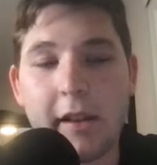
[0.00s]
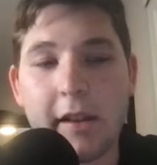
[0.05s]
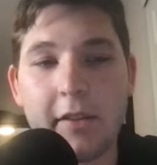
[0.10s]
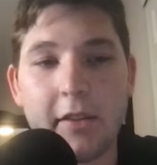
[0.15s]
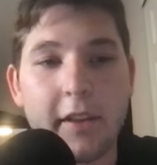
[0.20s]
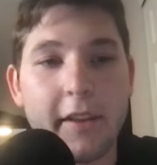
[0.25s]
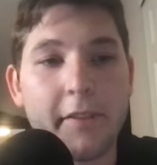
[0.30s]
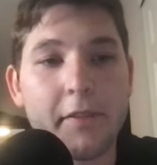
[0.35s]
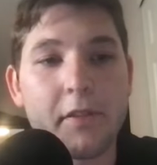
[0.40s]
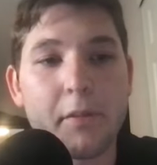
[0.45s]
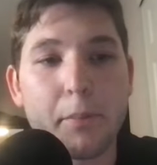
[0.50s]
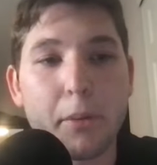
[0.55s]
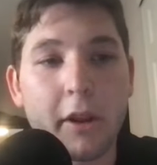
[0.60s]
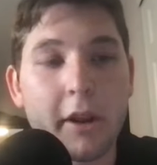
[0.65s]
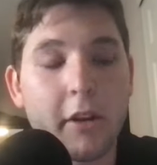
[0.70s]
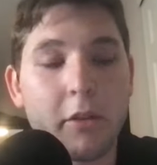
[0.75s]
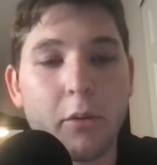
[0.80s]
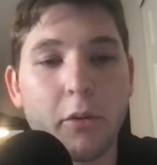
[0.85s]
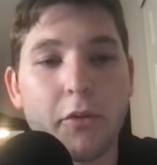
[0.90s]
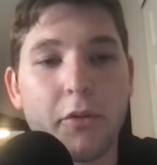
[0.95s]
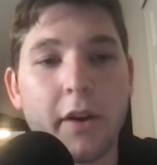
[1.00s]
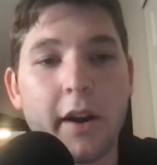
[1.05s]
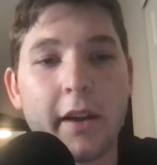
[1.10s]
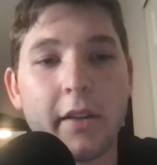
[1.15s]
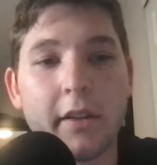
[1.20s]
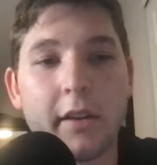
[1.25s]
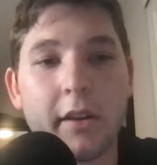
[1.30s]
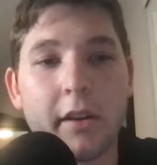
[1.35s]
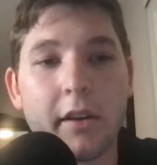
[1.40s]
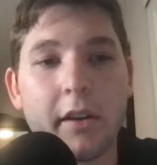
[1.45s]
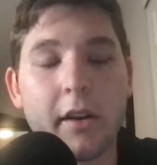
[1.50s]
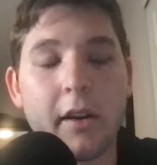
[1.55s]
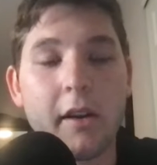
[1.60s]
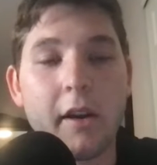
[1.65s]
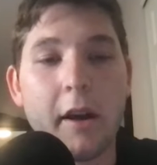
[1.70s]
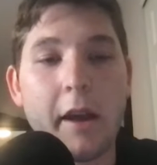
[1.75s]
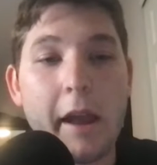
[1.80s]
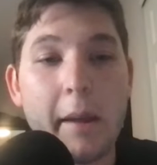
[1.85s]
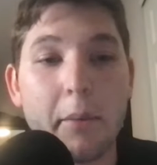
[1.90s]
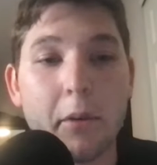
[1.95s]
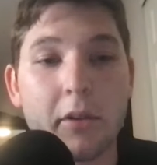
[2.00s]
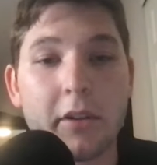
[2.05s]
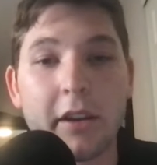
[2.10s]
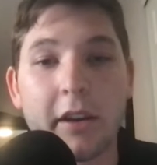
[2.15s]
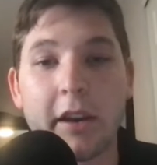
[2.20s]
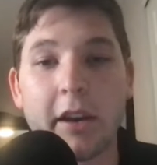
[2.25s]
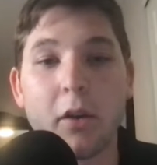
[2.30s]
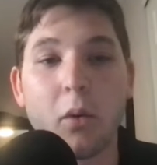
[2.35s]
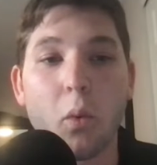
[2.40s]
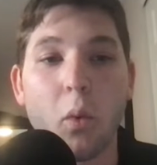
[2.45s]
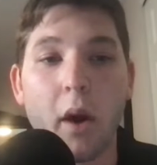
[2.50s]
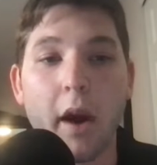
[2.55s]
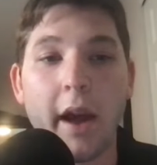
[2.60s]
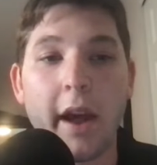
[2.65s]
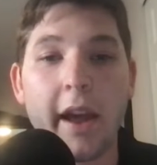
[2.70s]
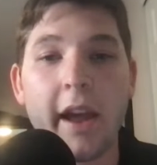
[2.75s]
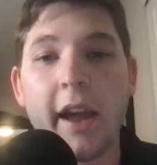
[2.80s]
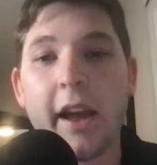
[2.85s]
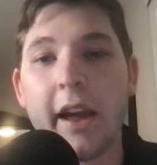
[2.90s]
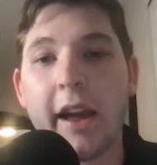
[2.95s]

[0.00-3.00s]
The players were finally able to get away,